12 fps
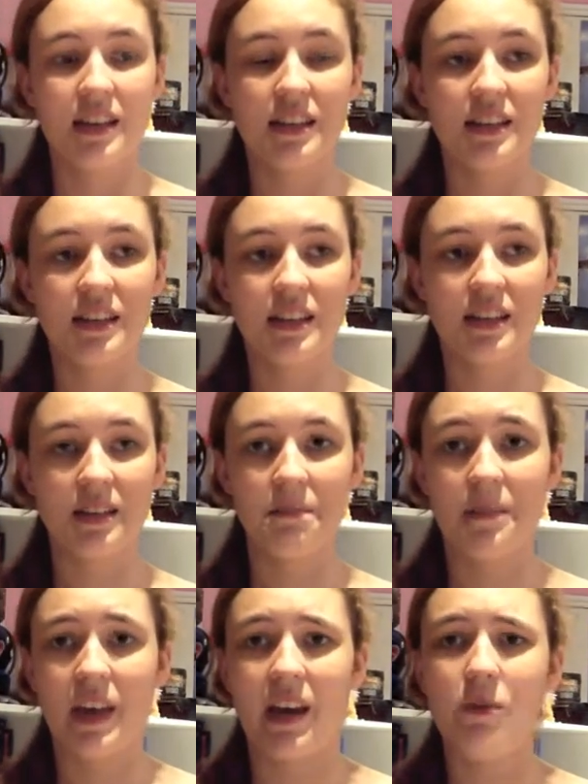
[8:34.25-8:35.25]

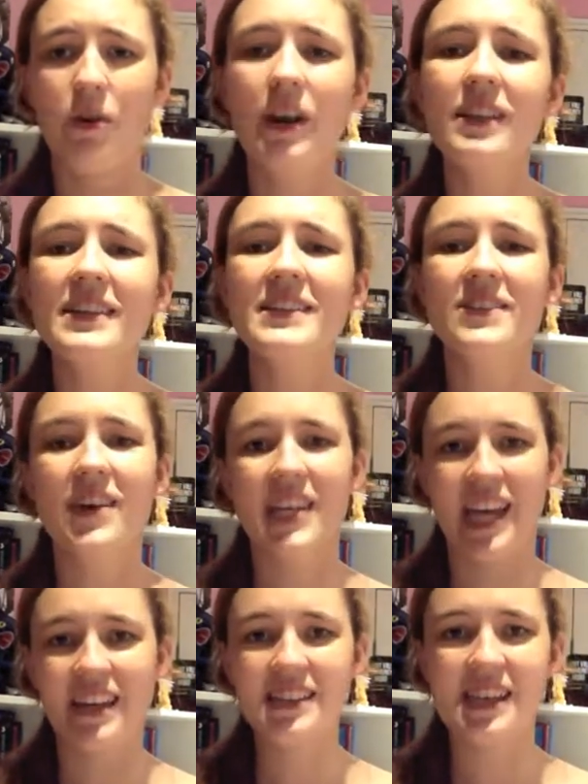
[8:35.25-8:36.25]
I really thought
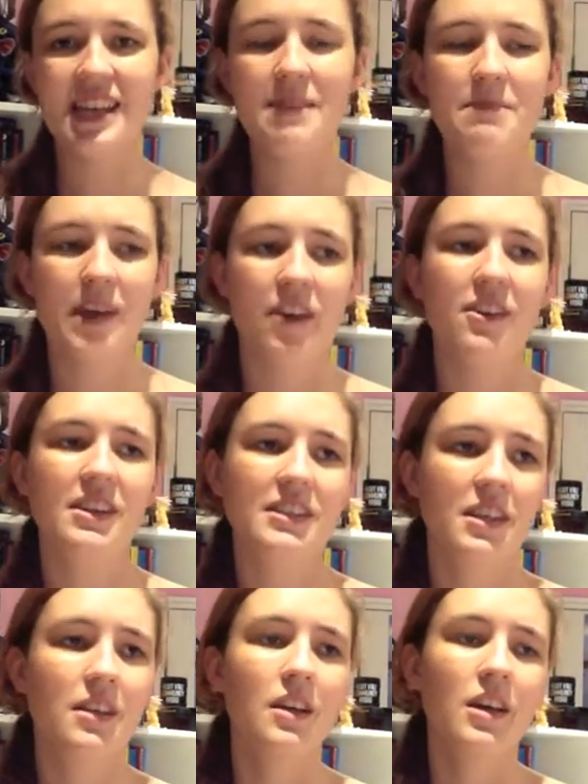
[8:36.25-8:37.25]
Caltaine and
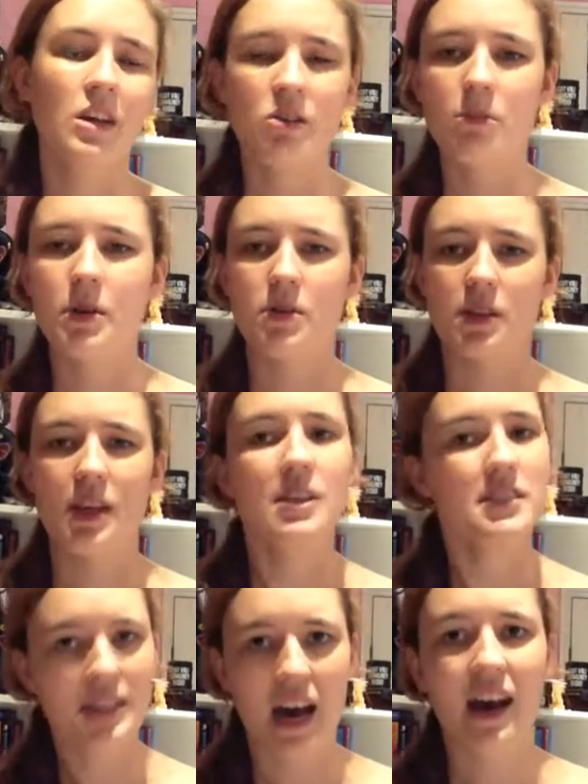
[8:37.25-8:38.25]
Perrington were both gonna
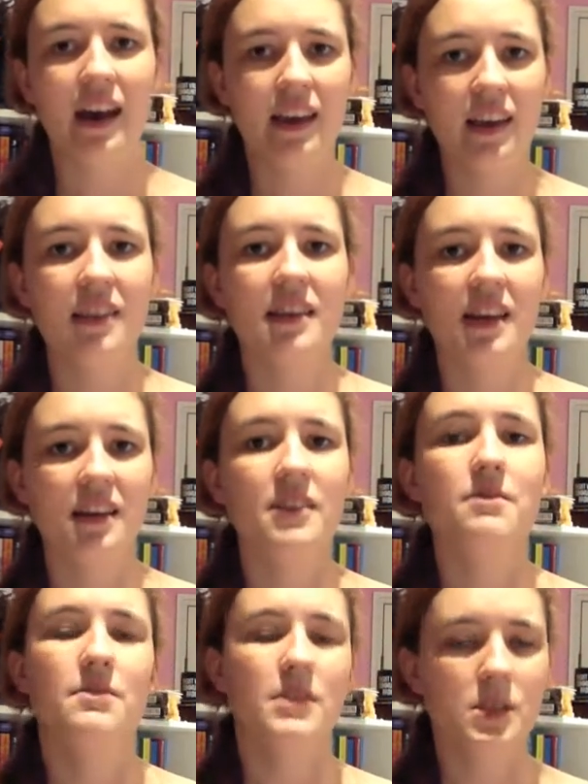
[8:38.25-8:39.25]
die at the end
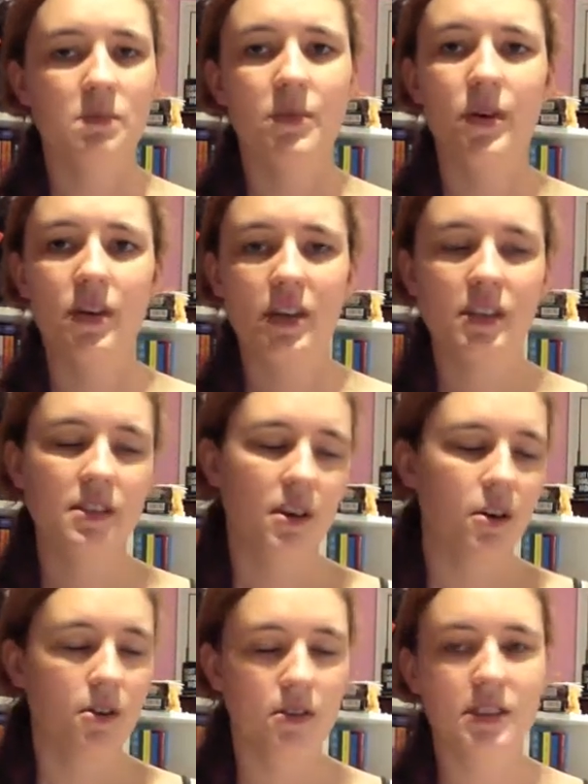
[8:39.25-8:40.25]
of this book.
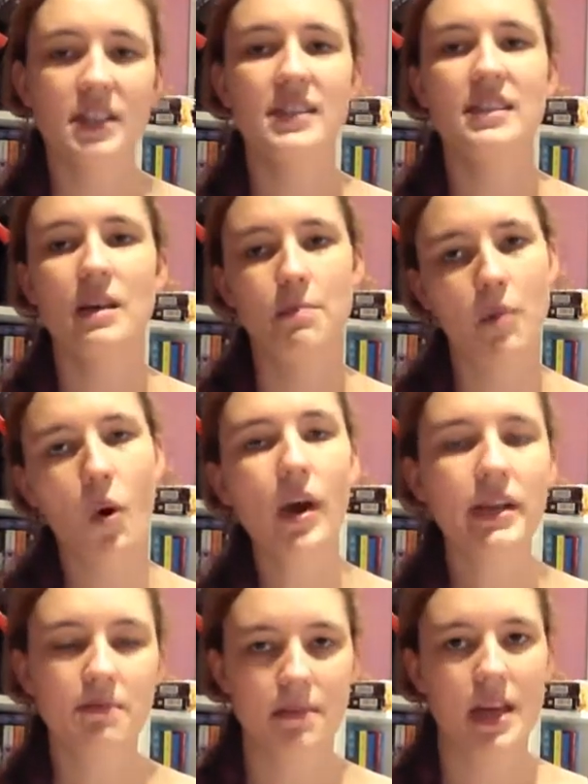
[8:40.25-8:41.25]
So,
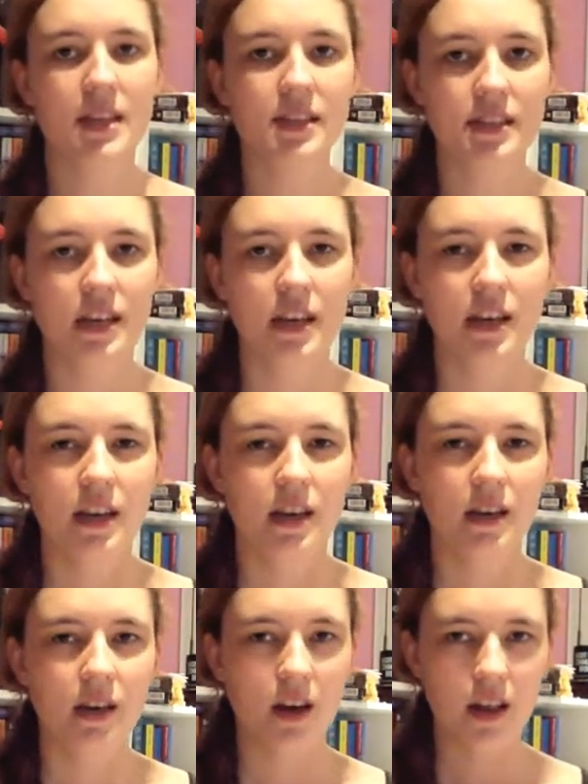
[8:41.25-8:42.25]
disappointment.
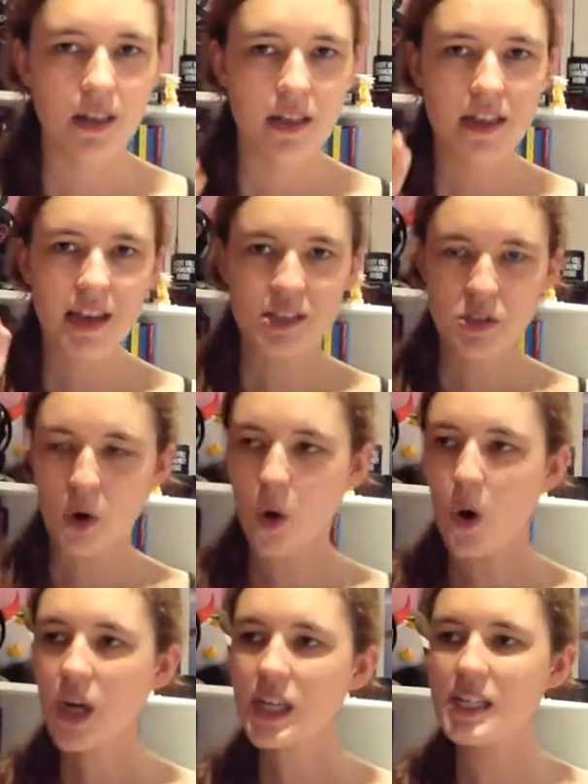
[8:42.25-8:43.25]
They
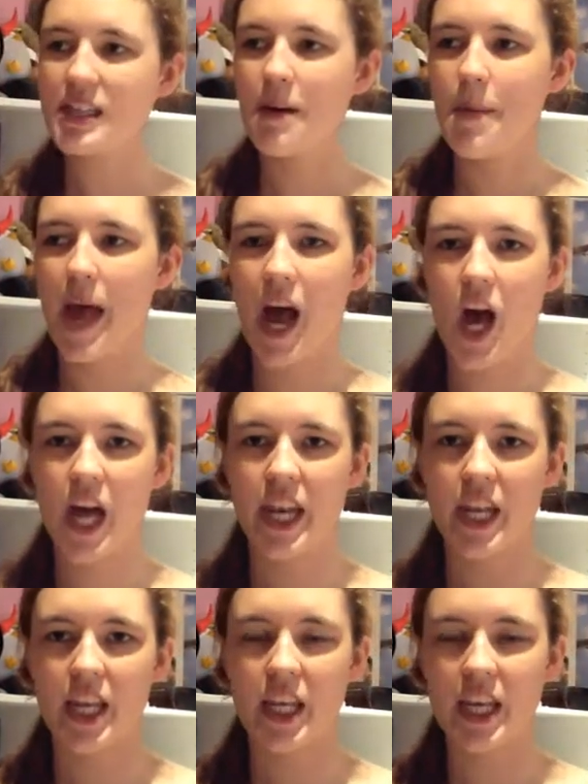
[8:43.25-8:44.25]
talked about
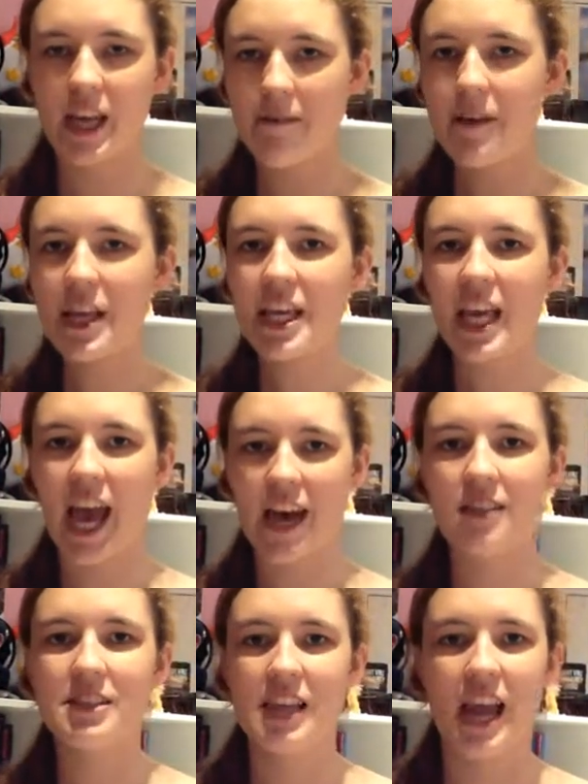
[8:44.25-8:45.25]
giving
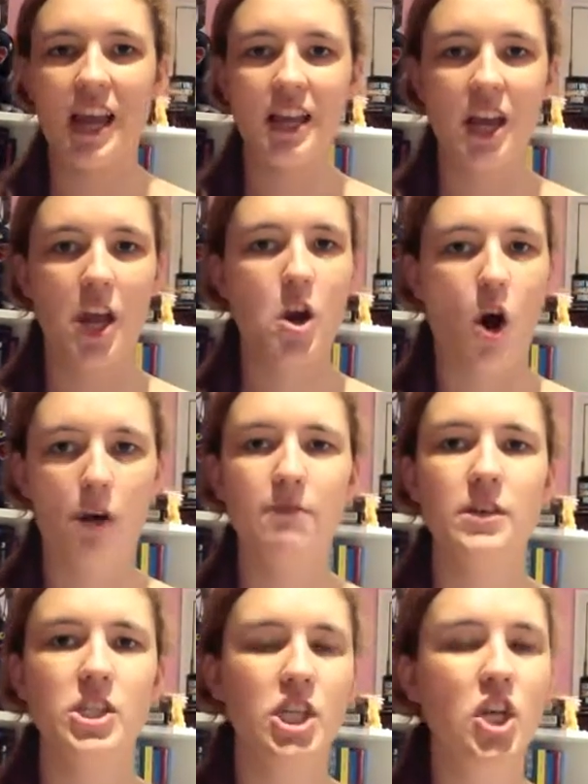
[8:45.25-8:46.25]
Caltaine an
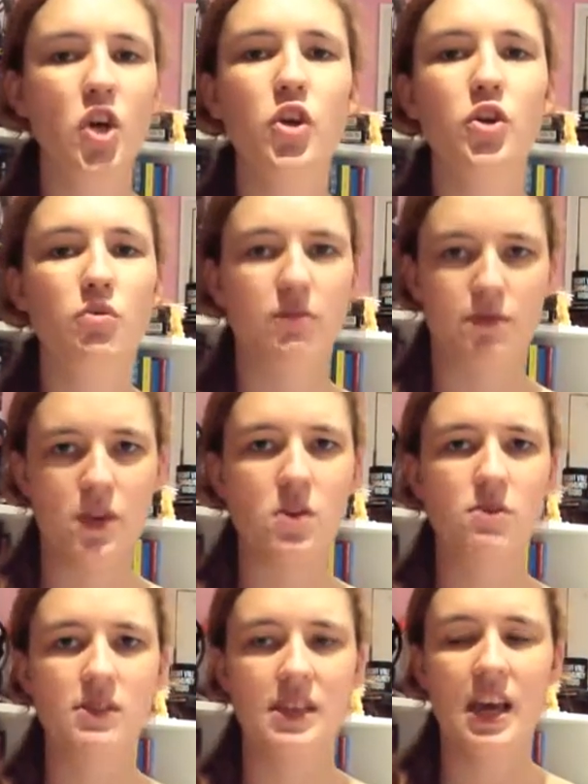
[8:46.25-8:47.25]
offer she couldn't
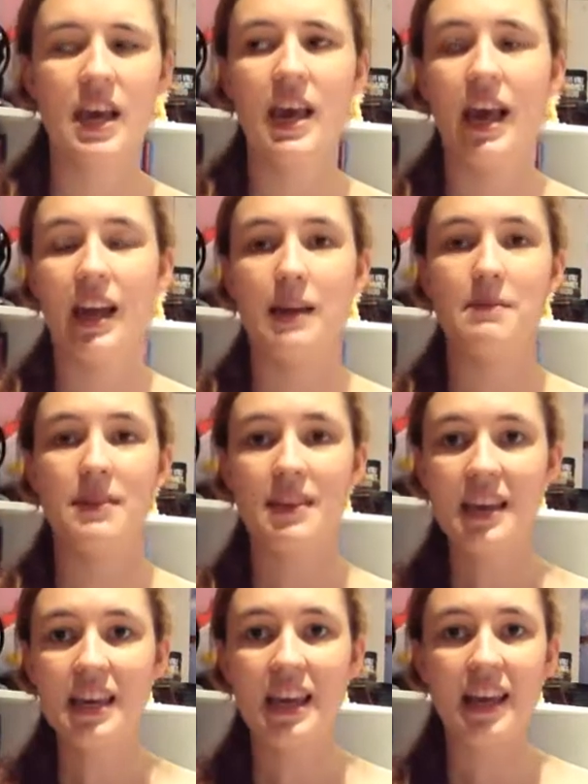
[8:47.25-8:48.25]
refuse. And I'm
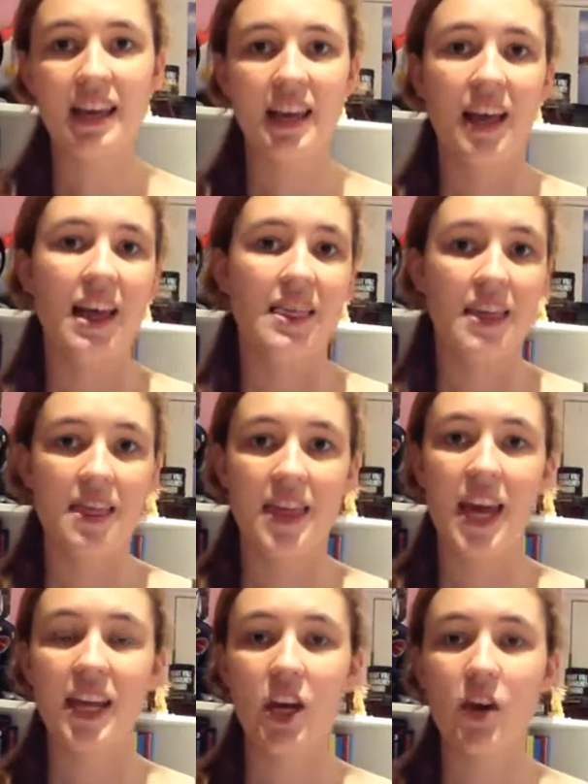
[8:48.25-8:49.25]
thinking that
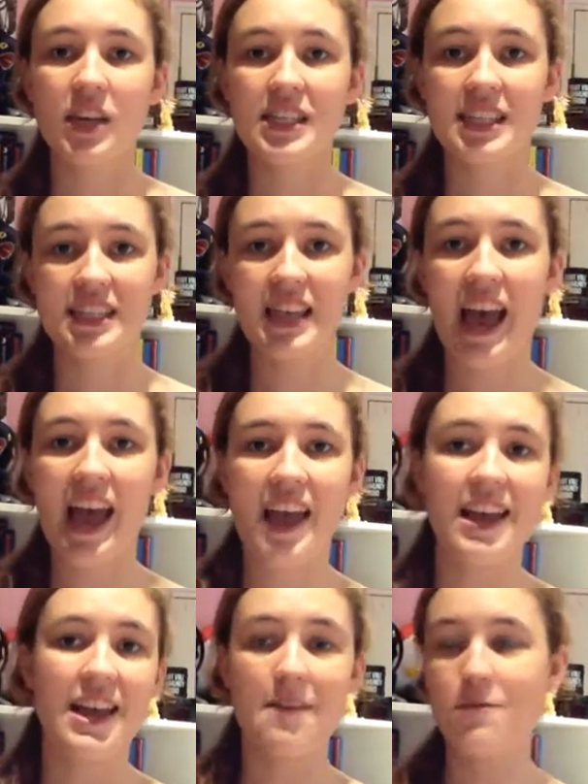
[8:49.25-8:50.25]
they're going to say,
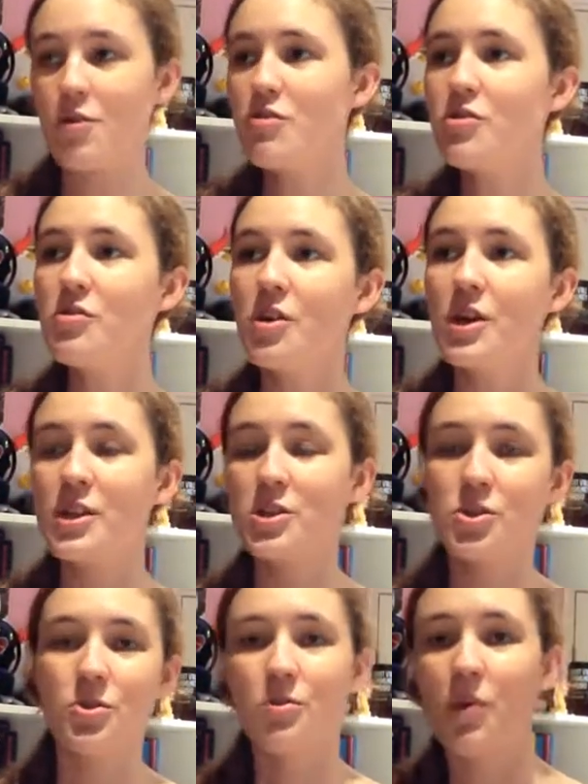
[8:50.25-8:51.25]
if you
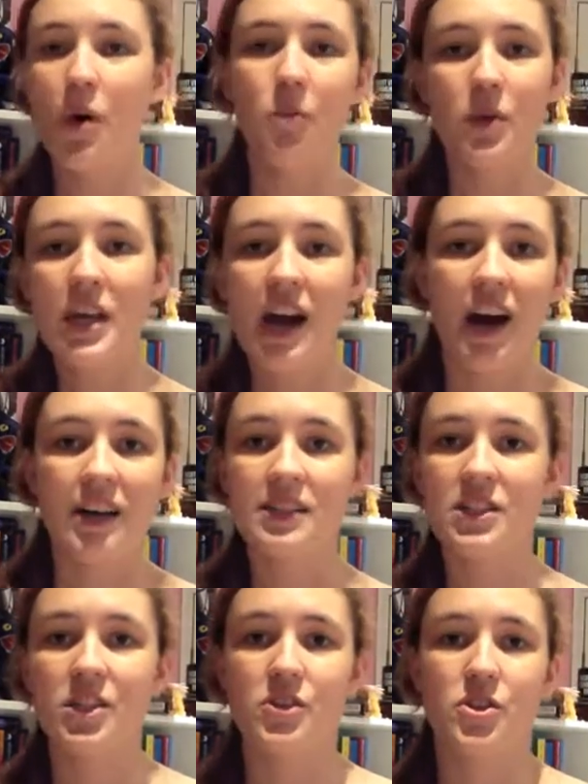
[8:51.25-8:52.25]
do what we
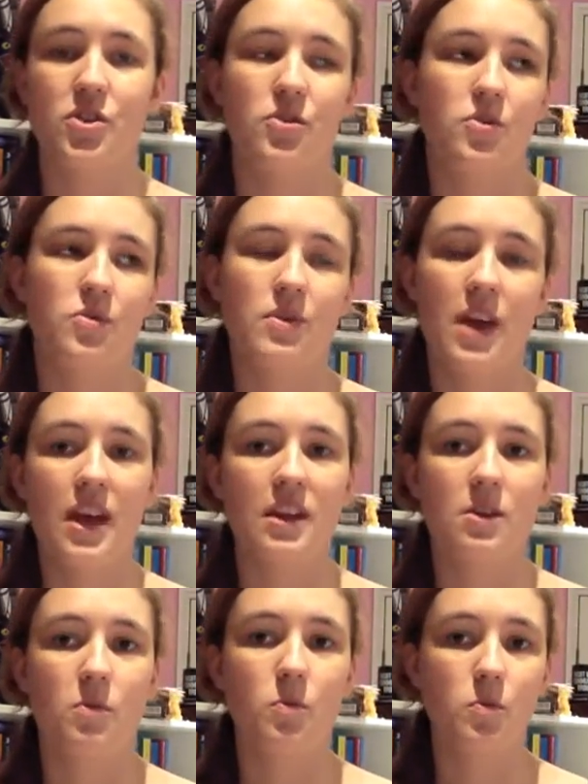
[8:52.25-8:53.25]
ask you to,
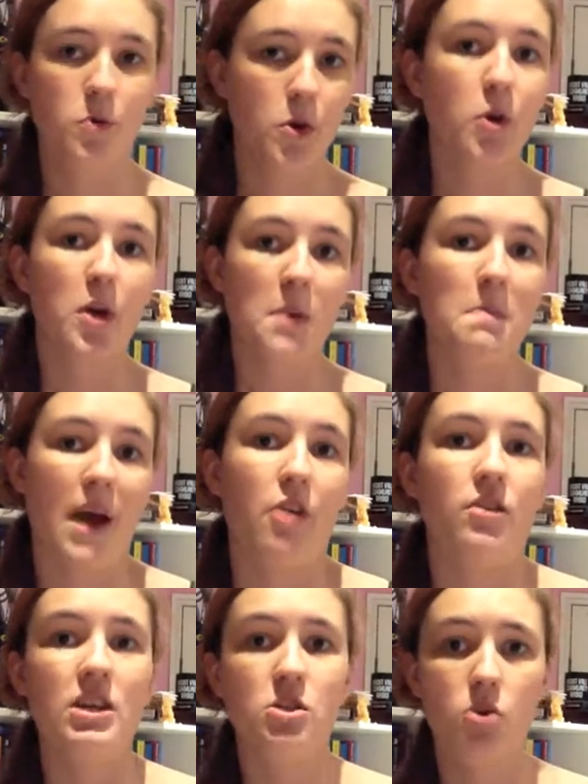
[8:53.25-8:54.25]
then you can
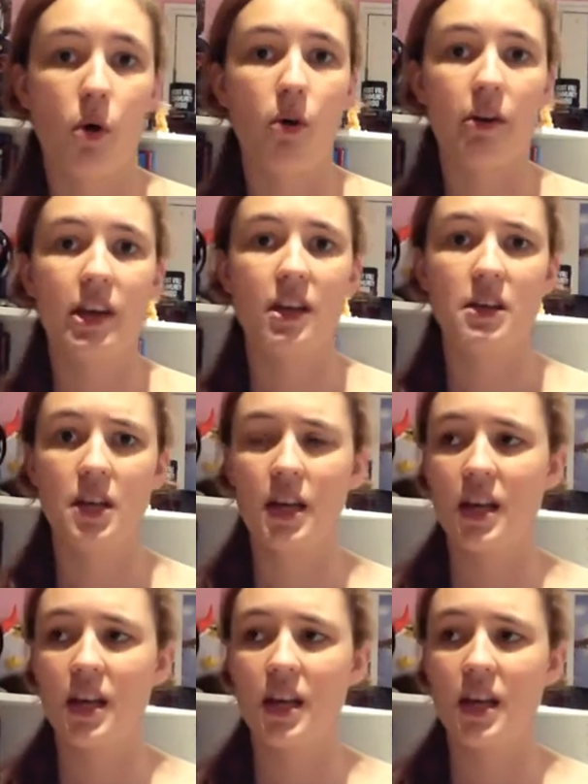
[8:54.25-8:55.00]
marry Dorian.